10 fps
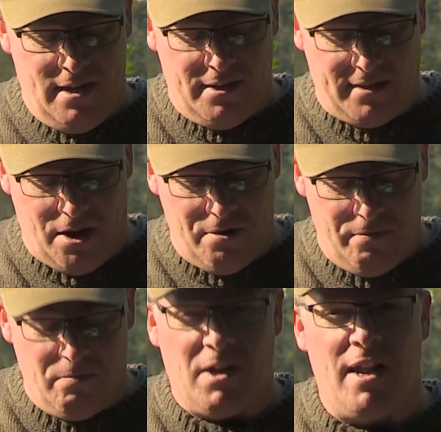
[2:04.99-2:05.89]
So
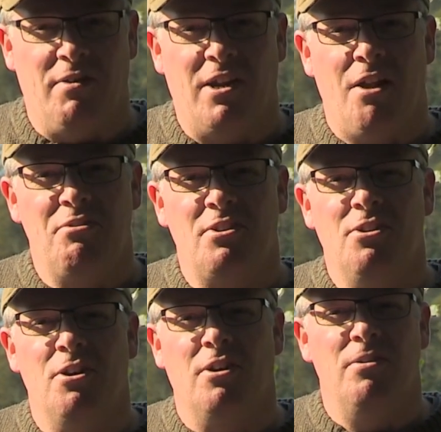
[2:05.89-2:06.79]
we're going to have a closer
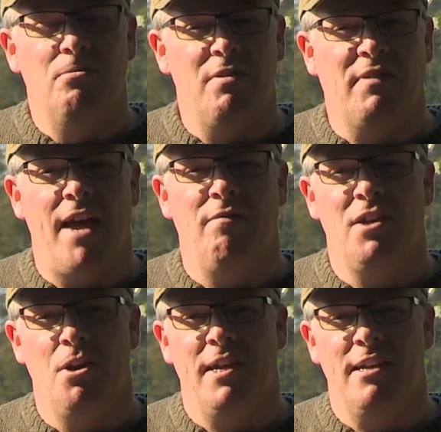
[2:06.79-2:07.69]
look with Kev
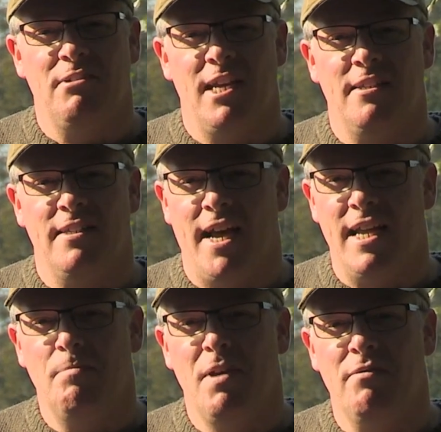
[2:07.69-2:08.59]
Hewitt, who's here today,
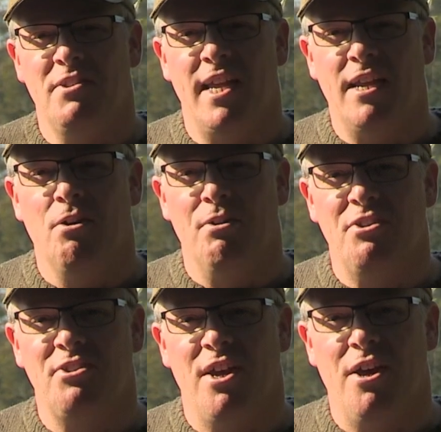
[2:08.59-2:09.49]
a bit of a Zig
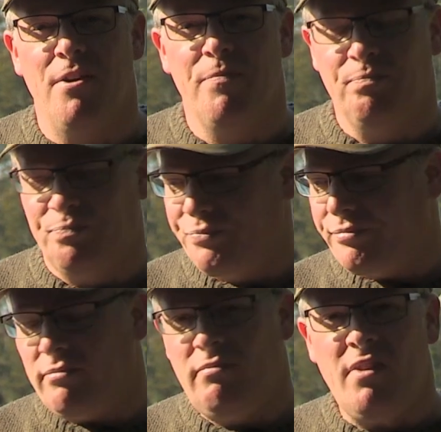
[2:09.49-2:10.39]
connoisseur,
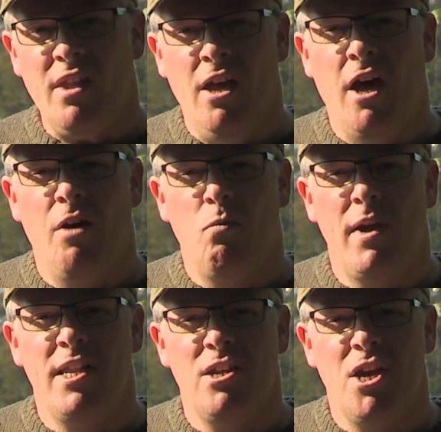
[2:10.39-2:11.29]

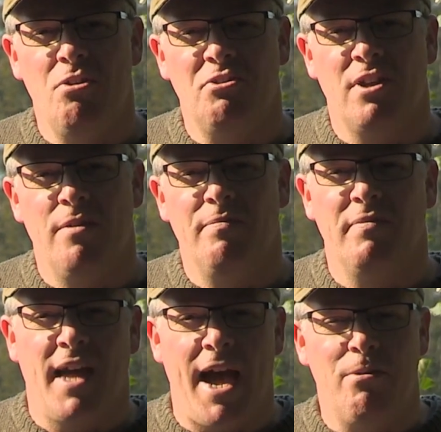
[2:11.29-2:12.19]
when you use them,
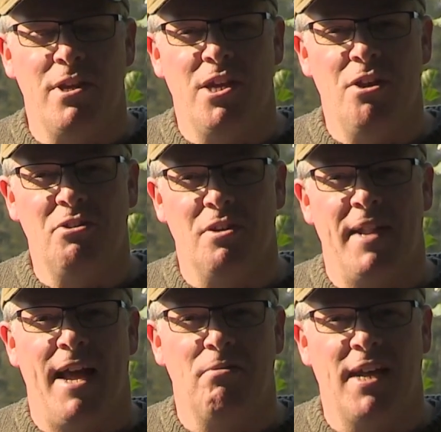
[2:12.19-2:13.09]
how you use them,
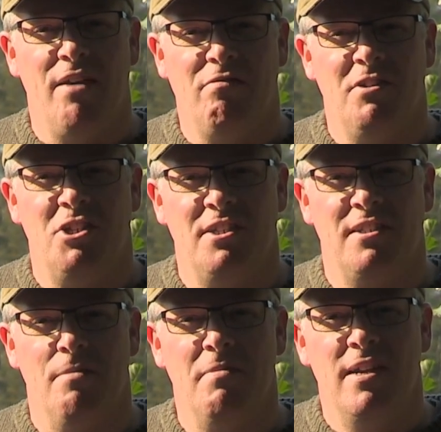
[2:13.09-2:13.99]
and how Kev fishes
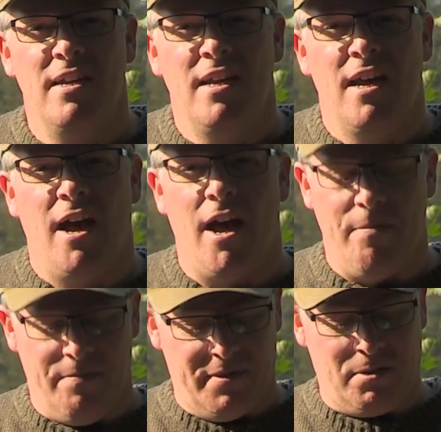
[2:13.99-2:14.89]
them.
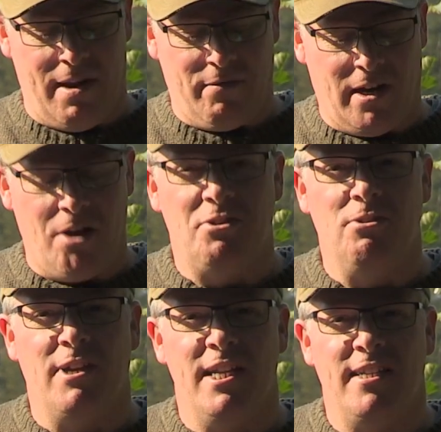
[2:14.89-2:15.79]
So we'll have a
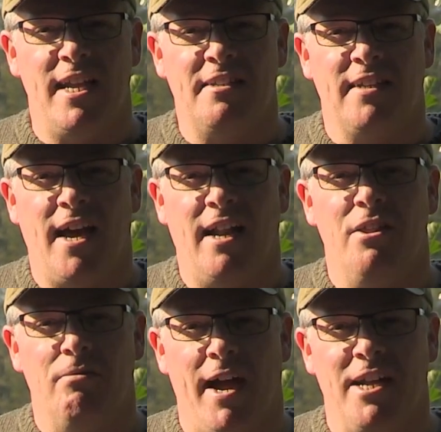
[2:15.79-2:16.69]
closer look in detail
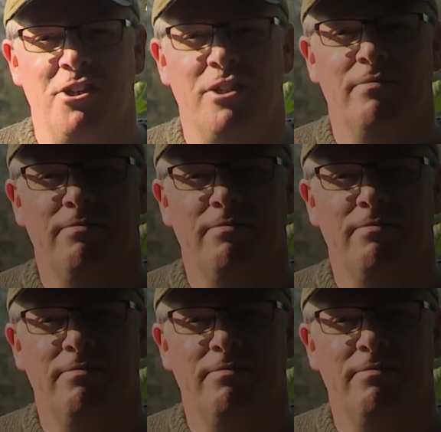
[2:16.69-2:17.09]
at the range.